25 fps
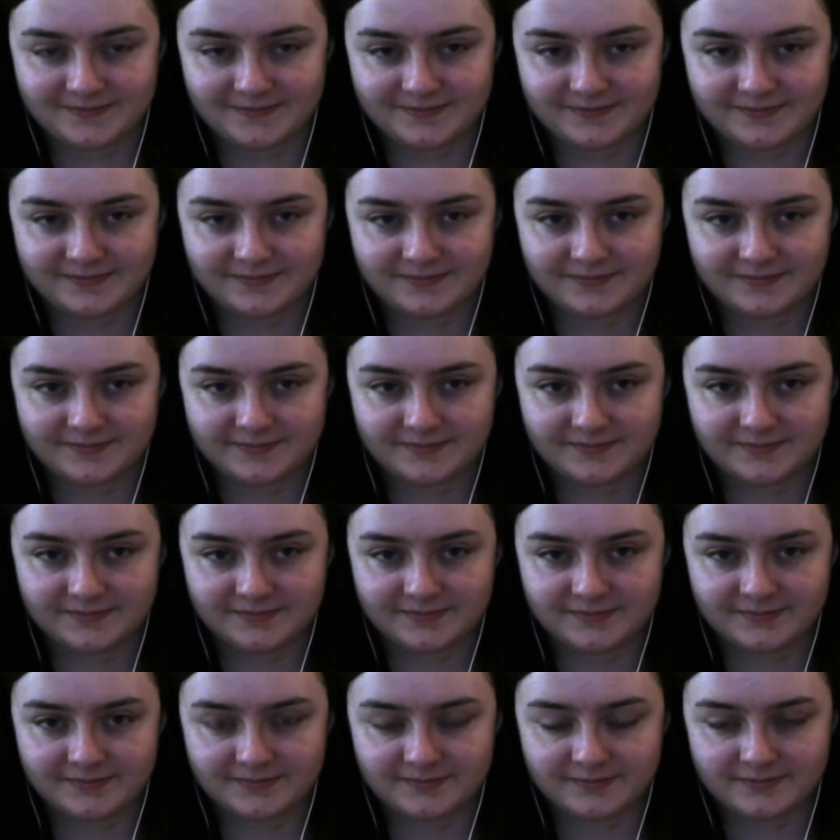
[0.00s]

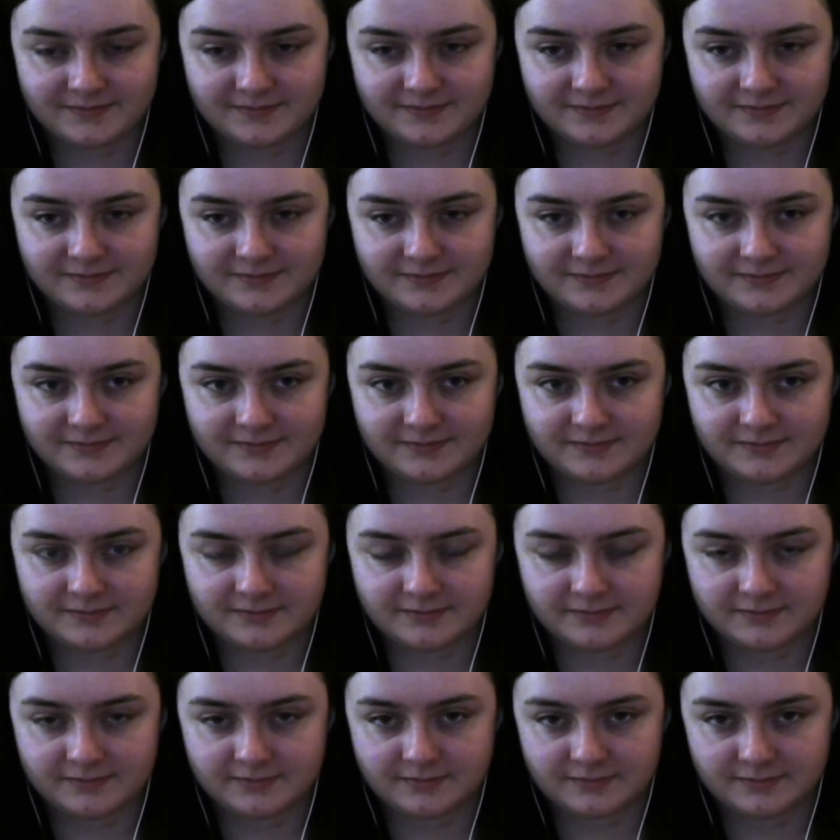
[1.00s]

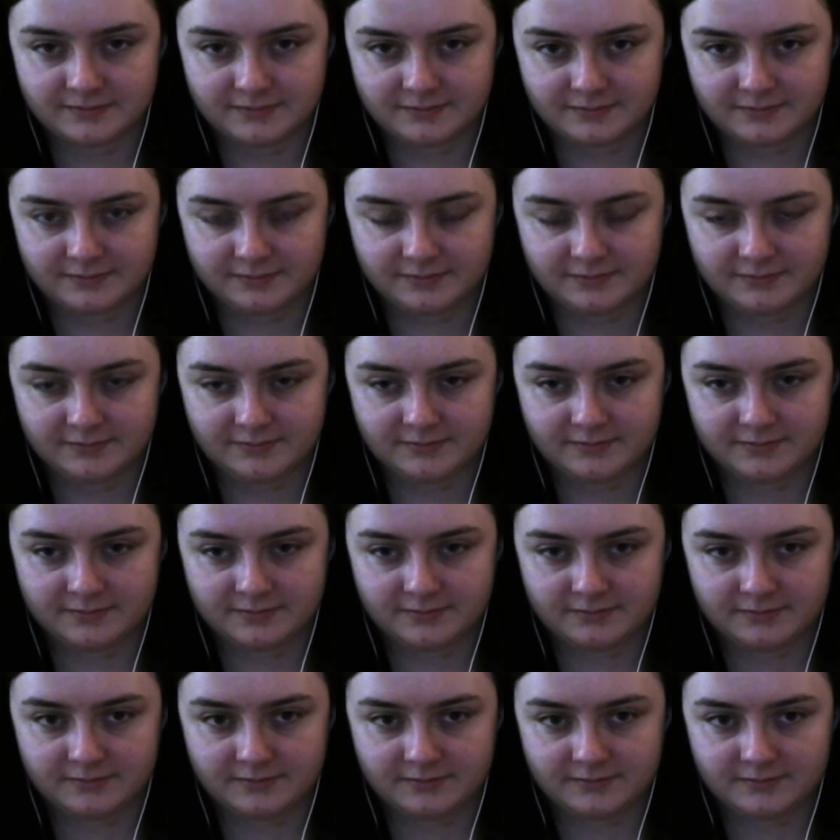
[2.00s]
[no speech]